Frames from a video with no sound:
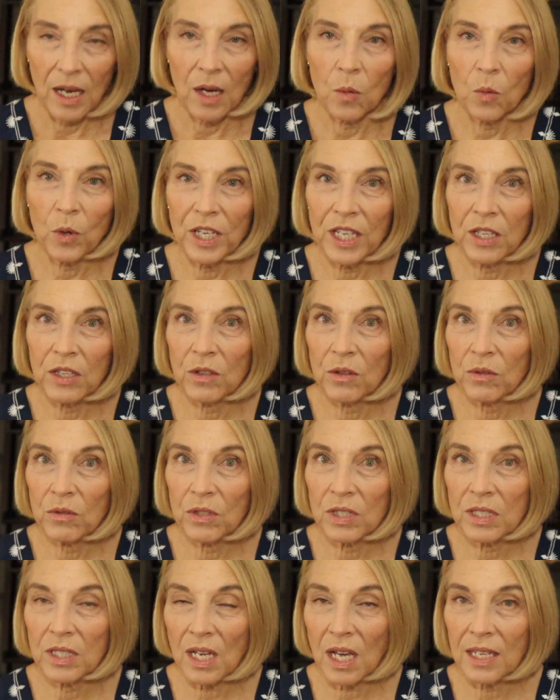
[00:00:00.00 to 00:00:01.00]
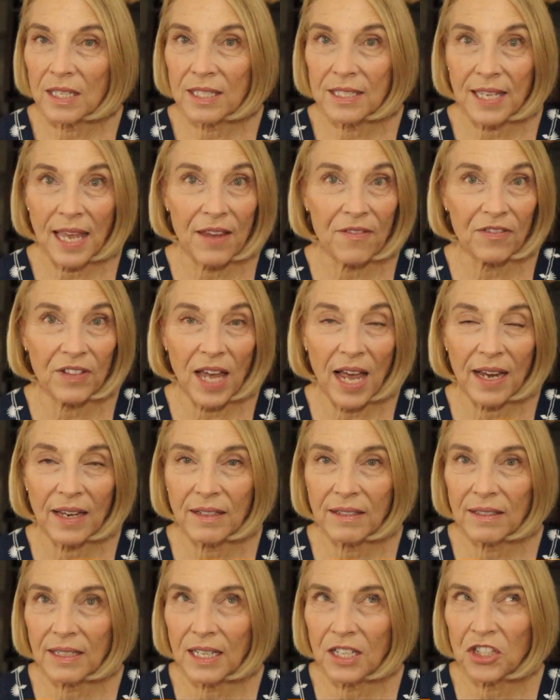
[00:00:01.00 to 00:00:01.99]
We use
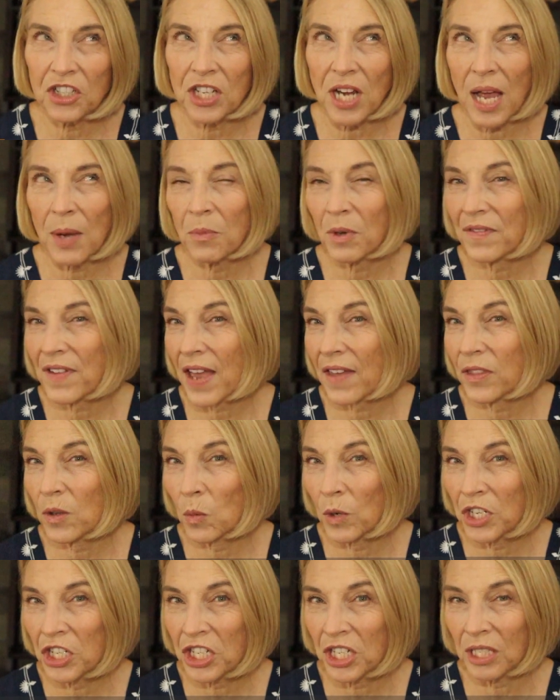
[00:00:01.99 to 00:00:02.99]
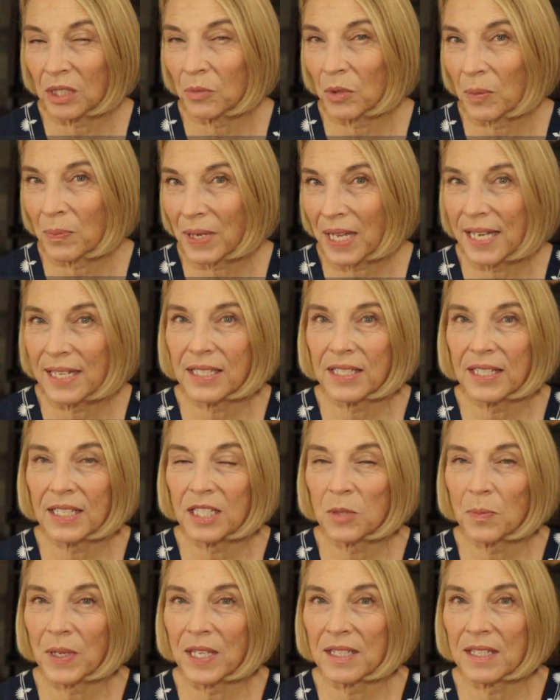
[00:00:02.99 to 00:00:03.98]
Safelite. Each time we've had the windshield replaced,
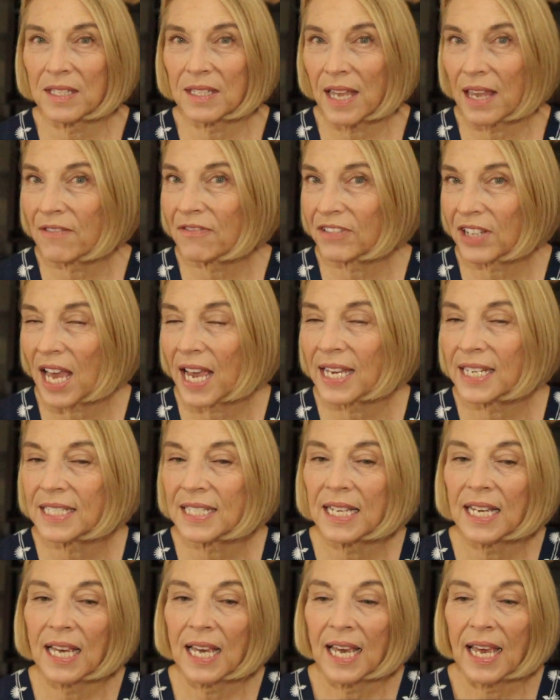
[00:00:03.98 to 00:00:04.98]
it's been Safelite.